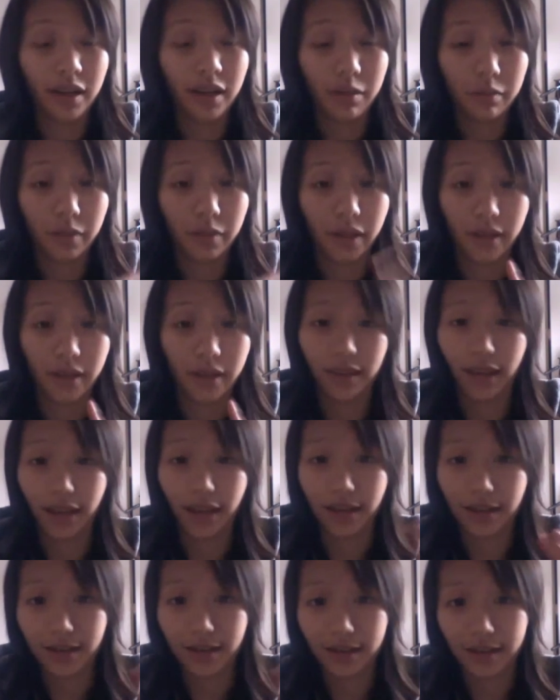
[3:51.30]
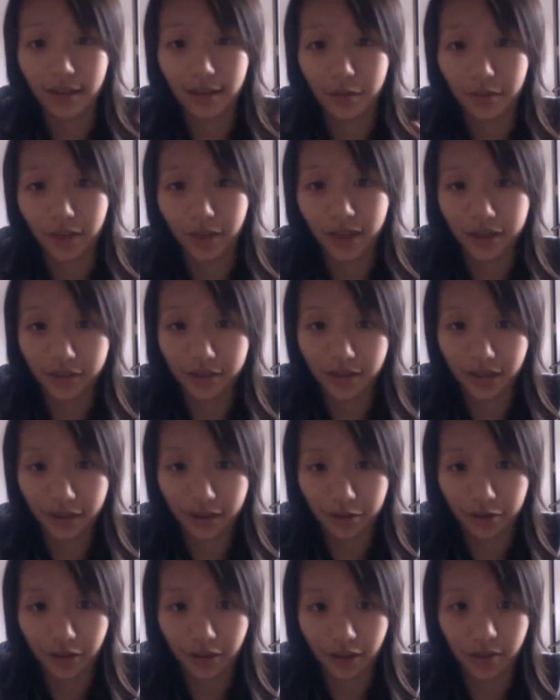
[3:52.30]
but that's something else
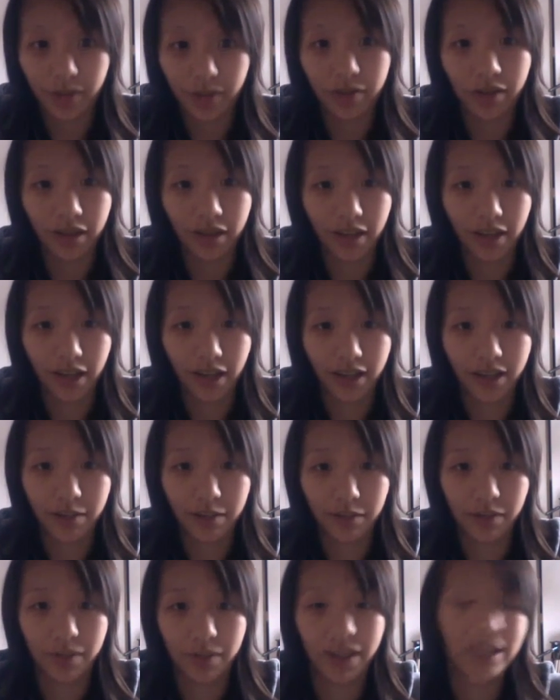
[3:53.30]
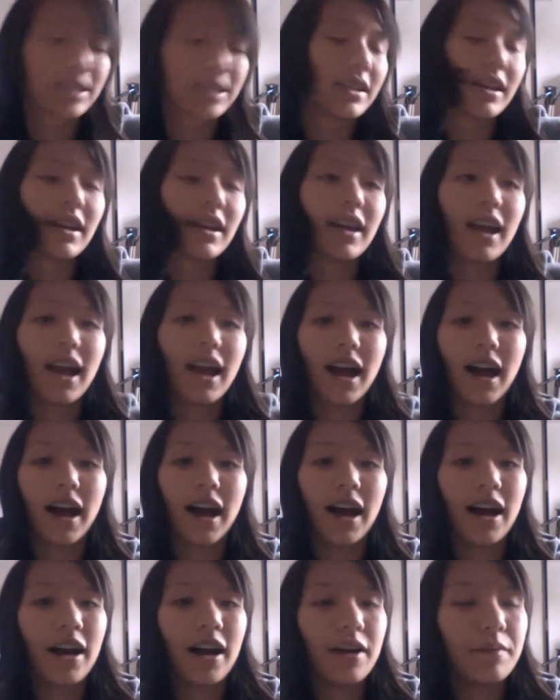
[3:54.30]
I will talk about in the next couple of months.
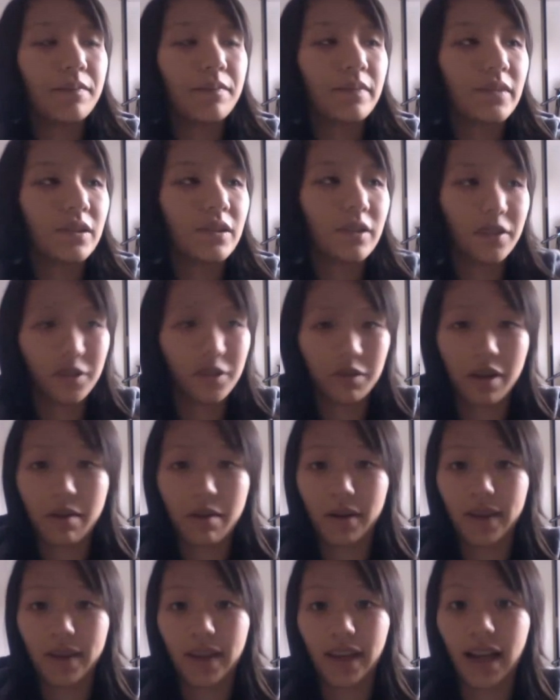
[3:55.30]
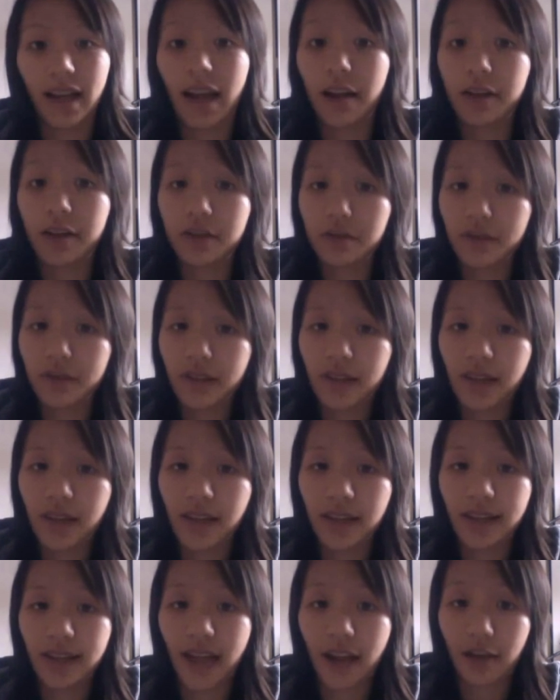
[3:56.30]
Who else do I want to thank? I also want to
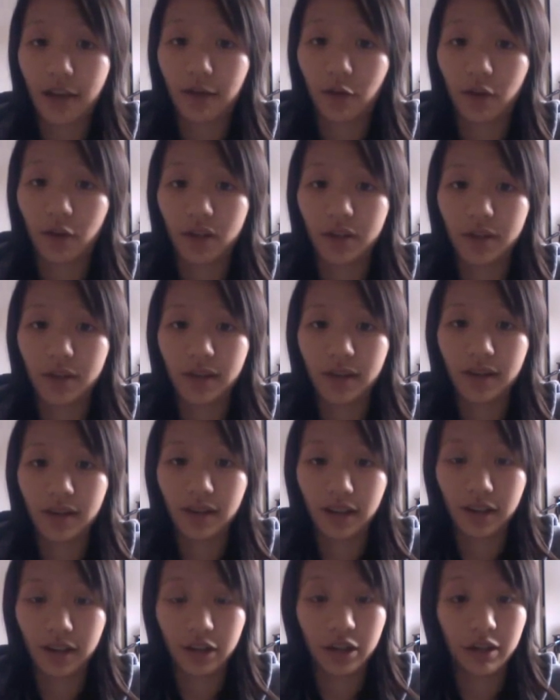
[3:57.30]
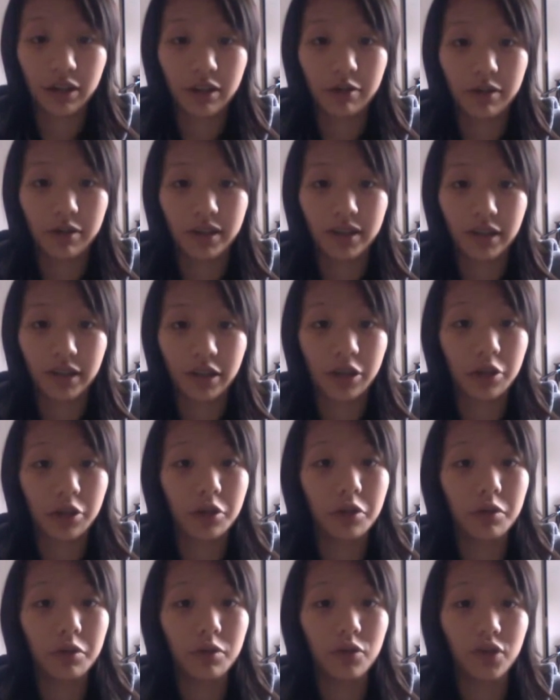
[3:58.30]
thank Zach Forsman, who is a
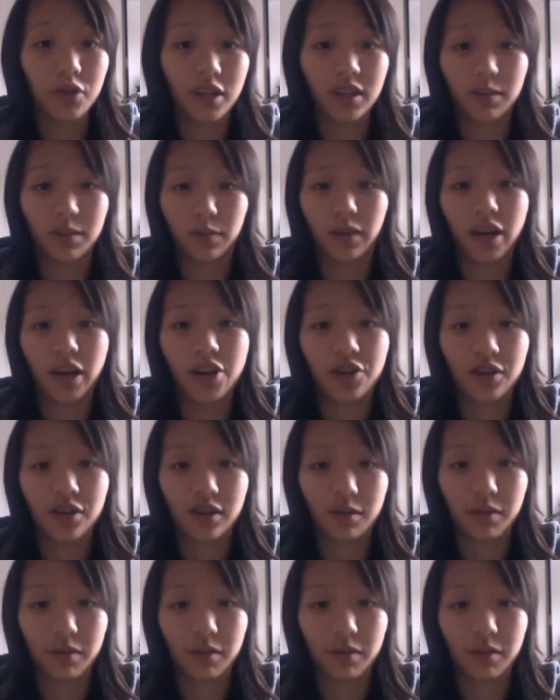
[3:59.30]
huge inspiration to